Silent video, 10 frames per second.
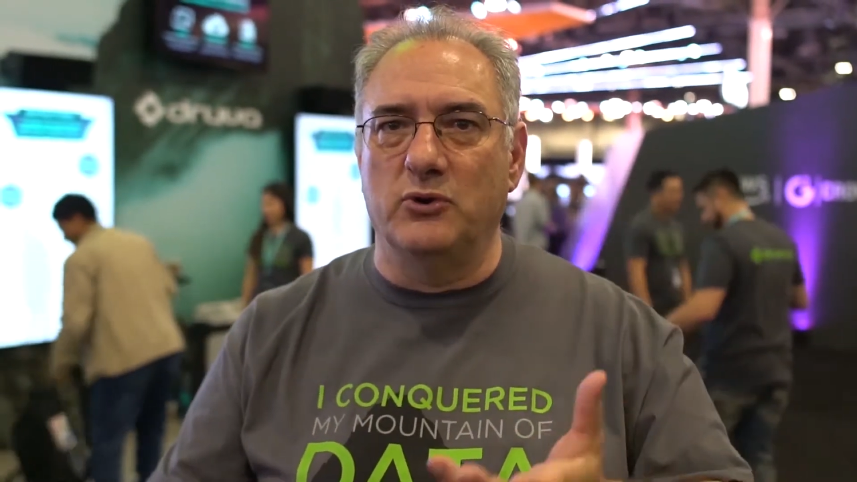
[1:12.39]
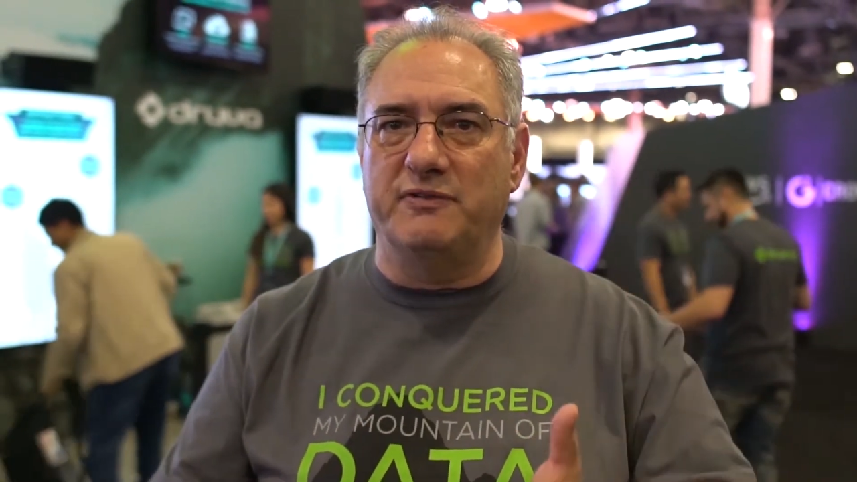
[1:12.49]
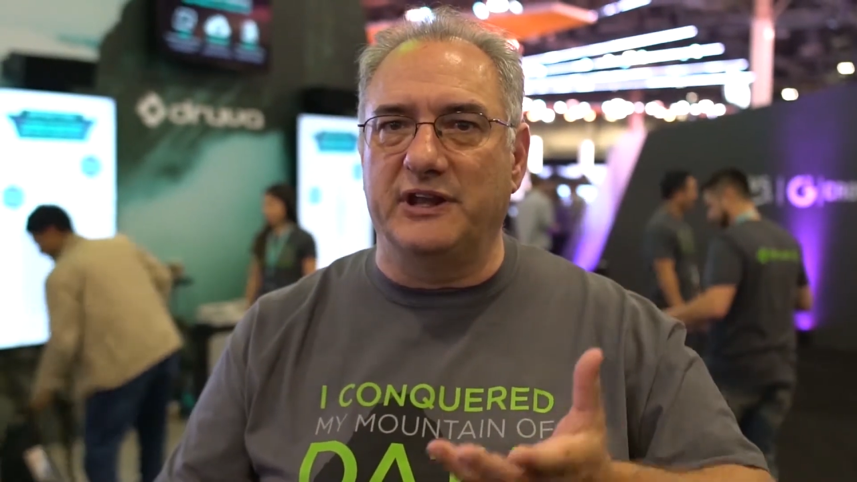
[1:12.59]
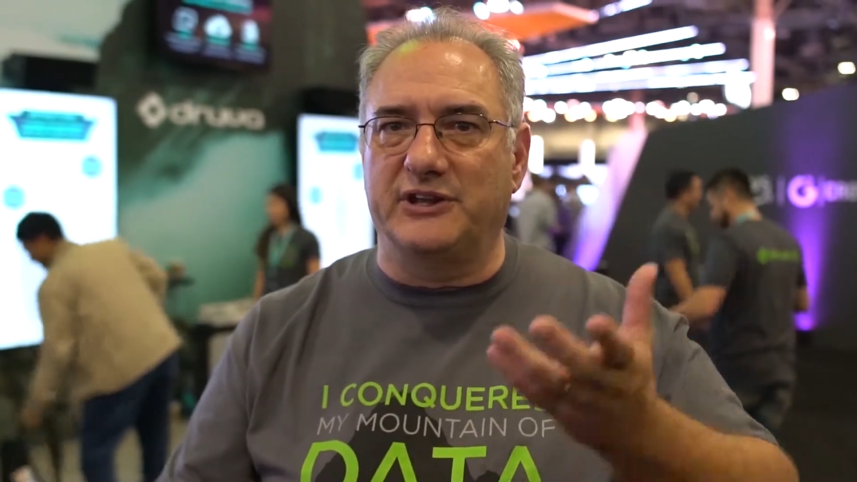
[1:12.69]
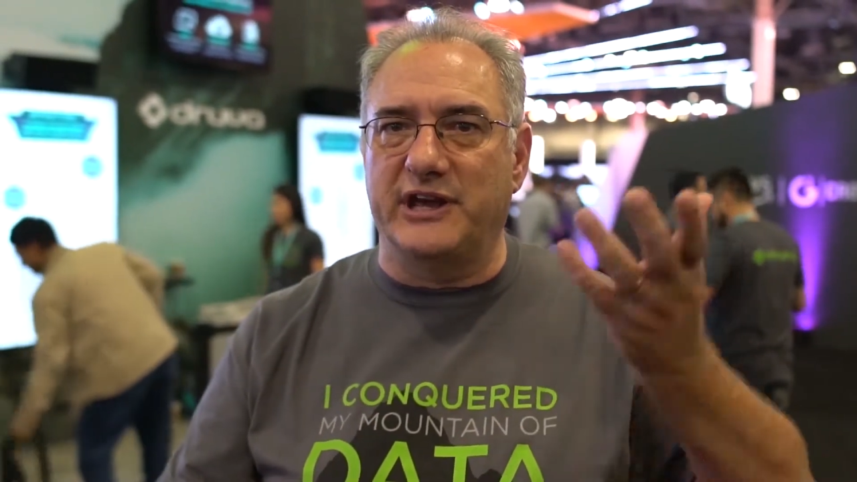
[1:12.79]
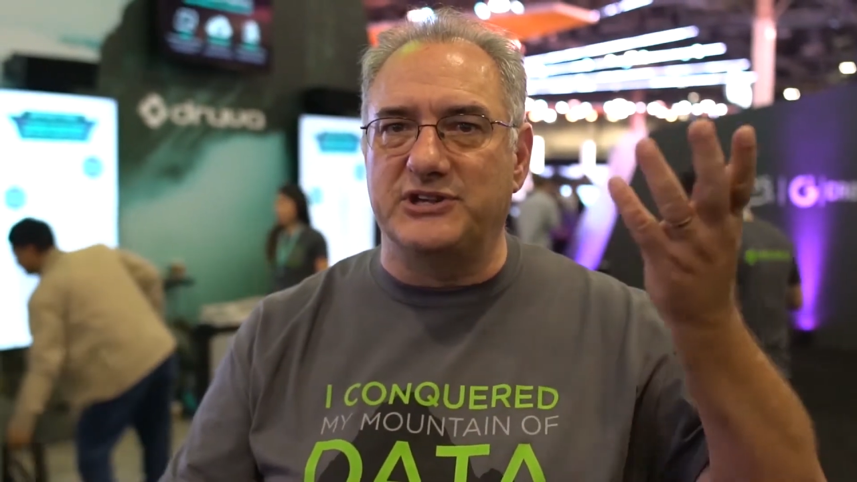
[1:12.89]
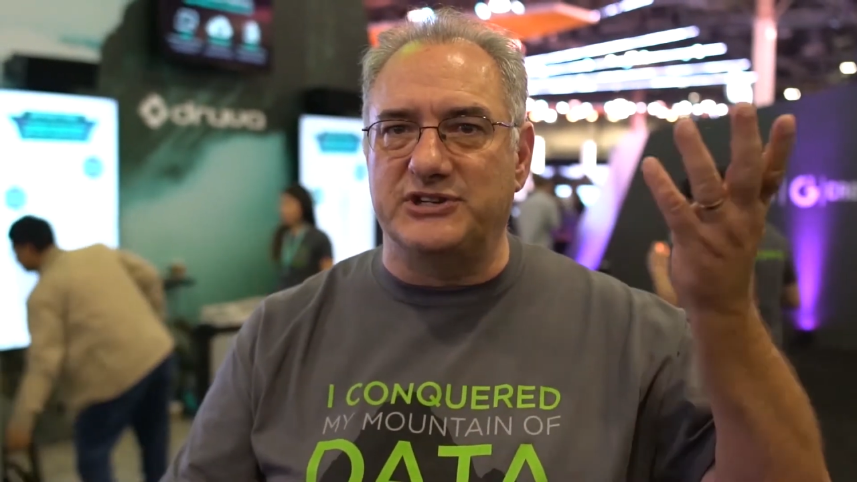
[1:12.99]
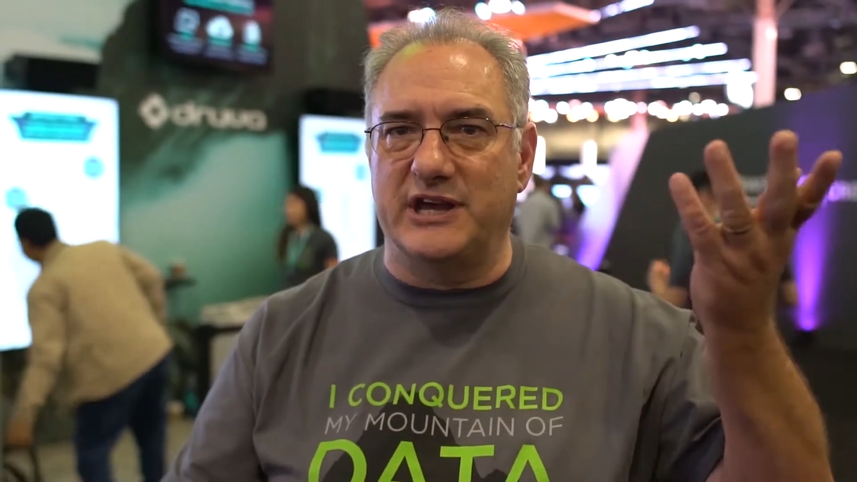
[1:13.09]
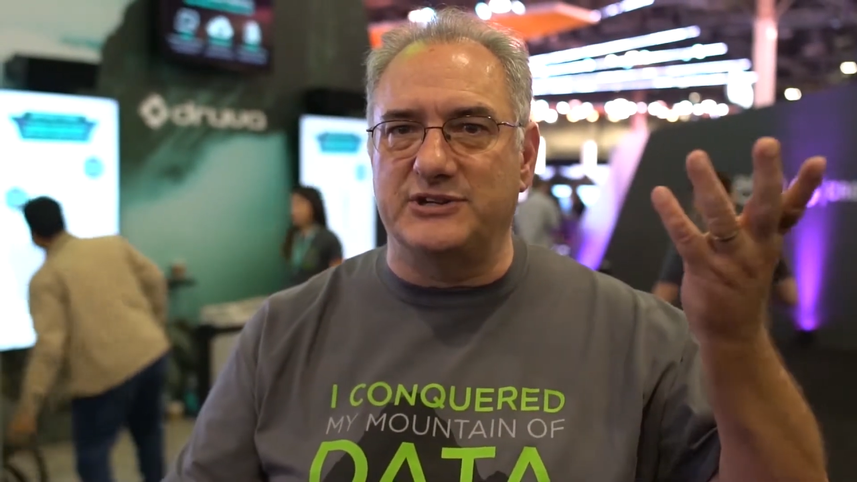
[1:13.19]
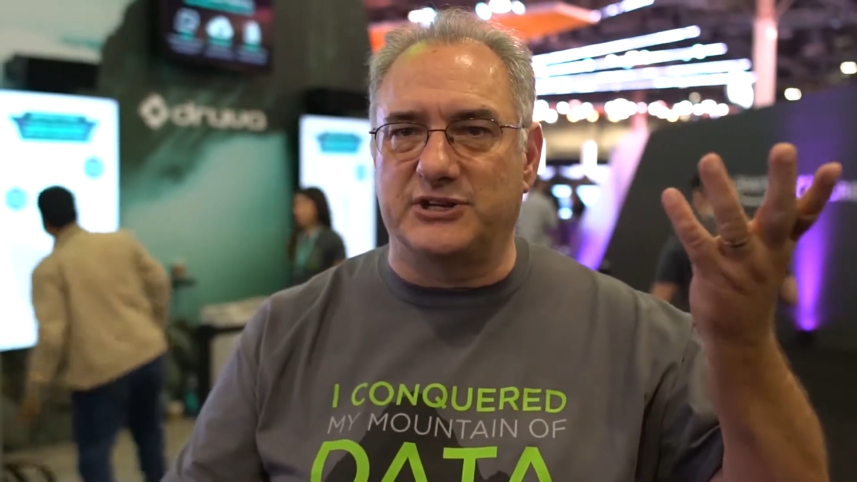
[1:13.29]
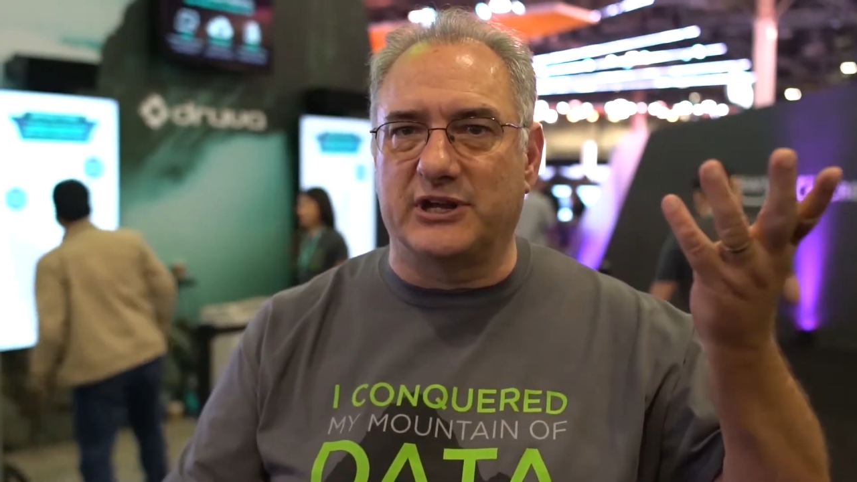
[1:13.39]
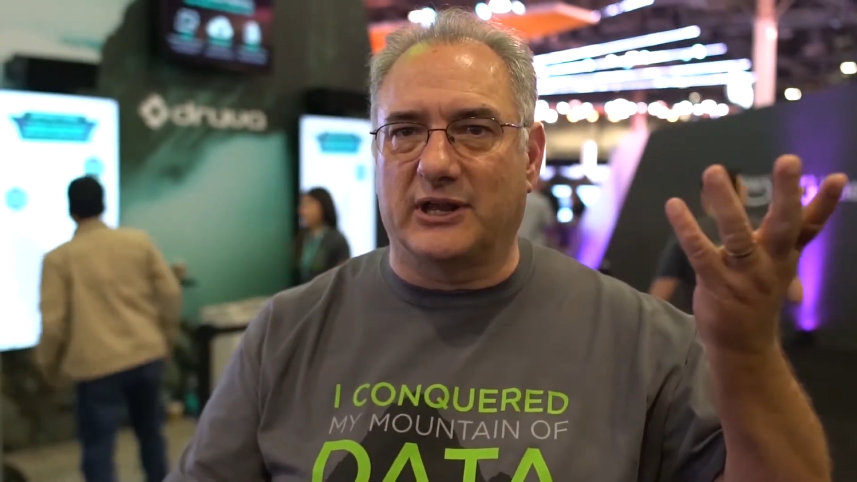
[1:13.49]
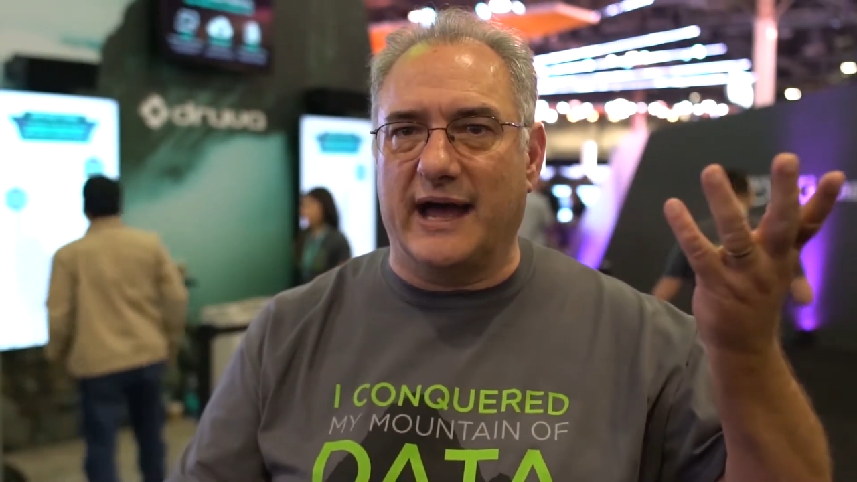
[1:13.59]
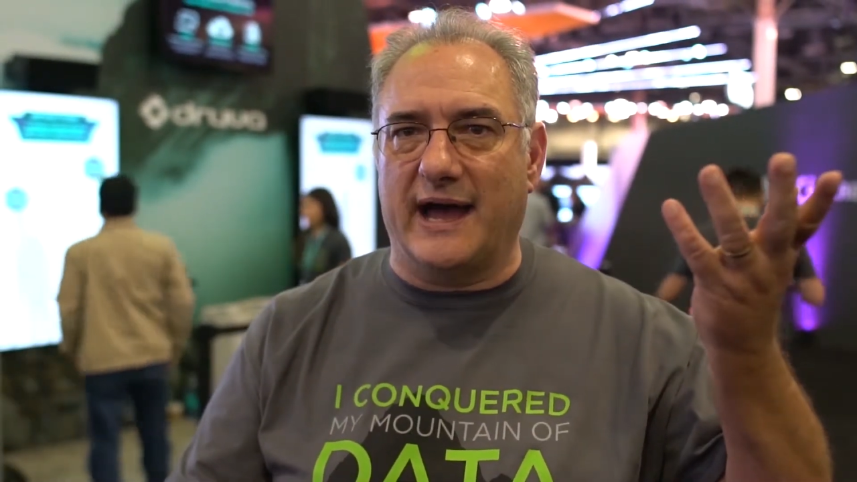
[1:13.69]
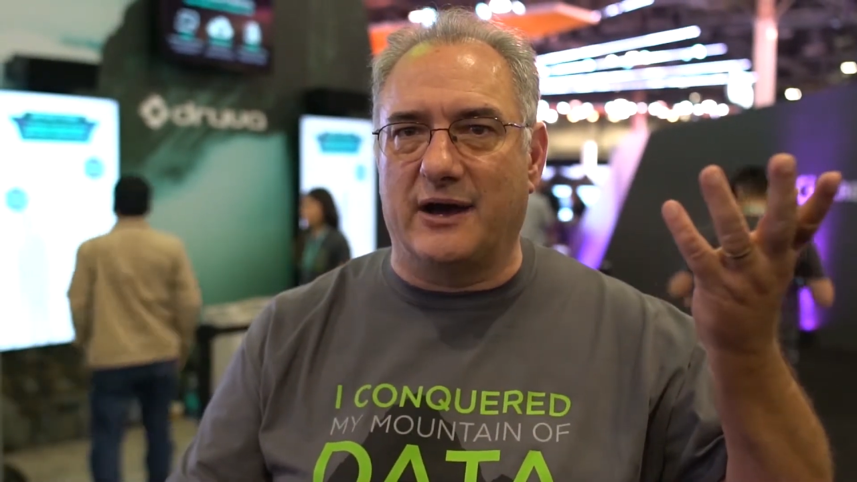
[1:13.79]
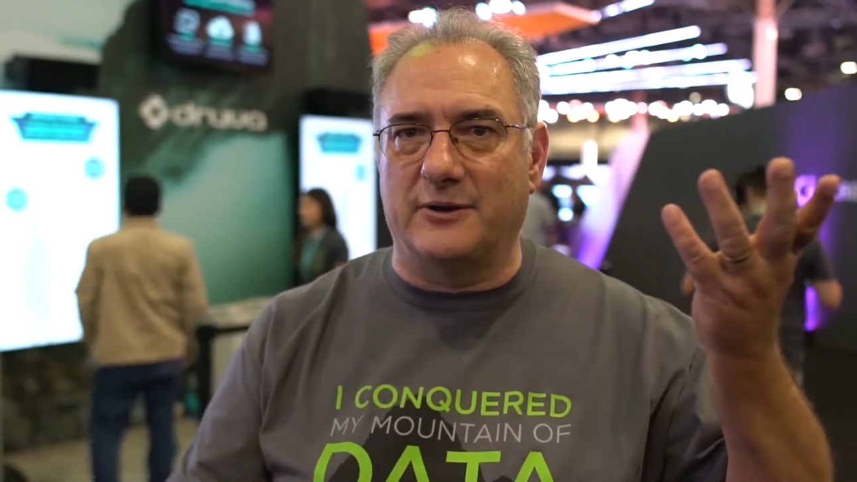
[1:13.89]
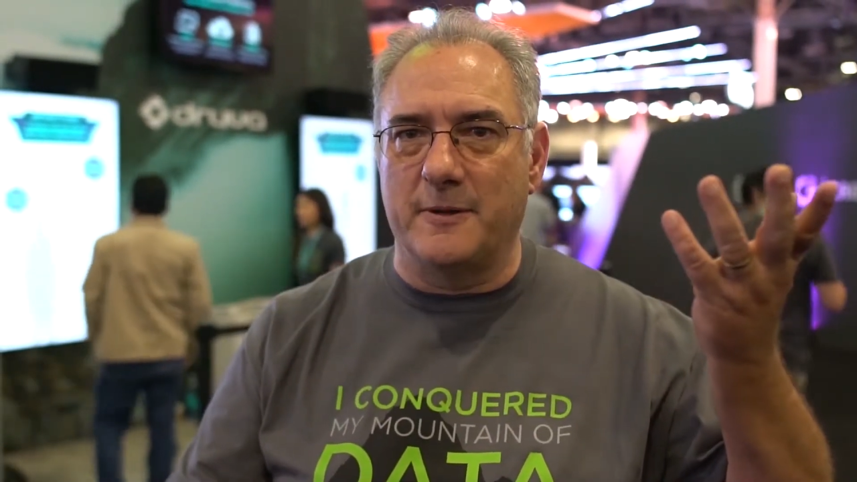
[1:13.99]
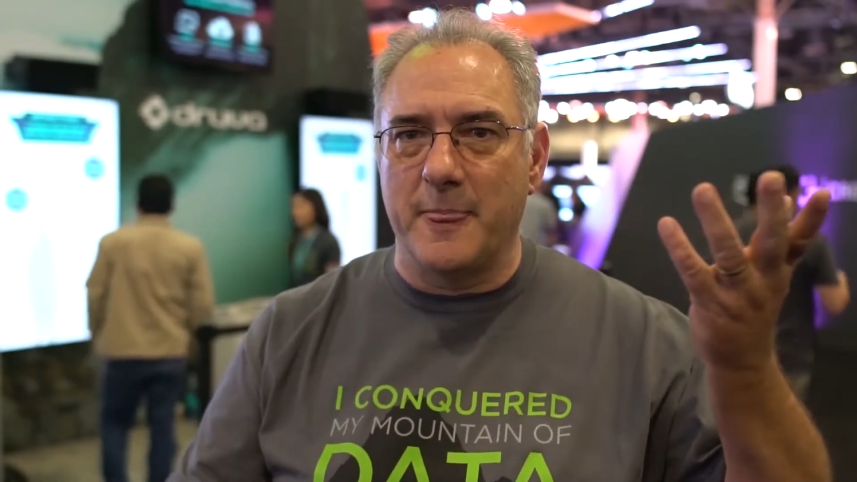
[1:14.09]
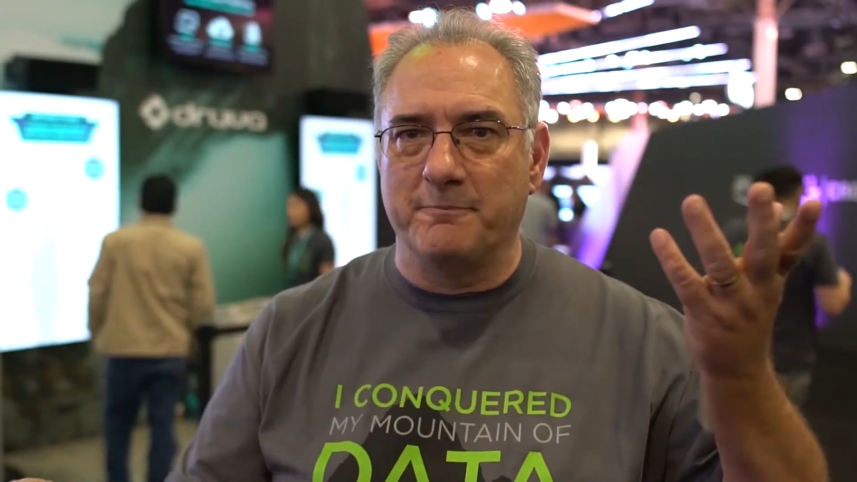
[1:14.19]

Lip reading: moving things into the cloud